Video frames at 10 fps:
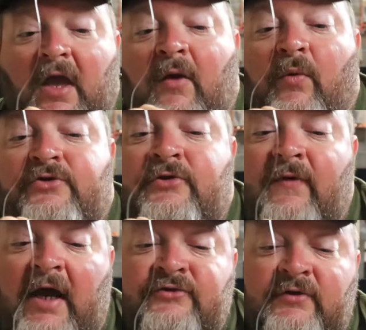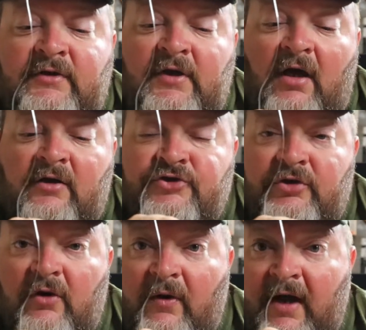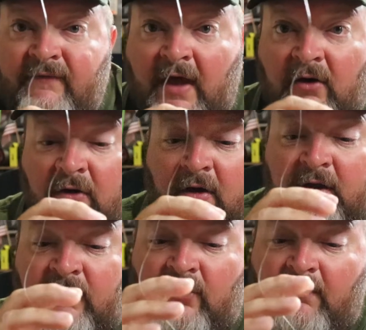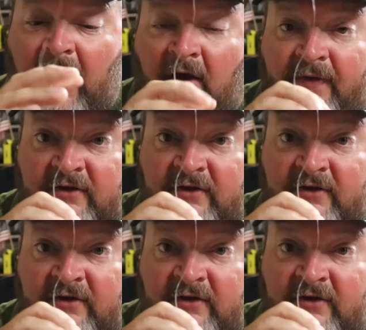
And what you've actually done is you don't have that hook in their mouth.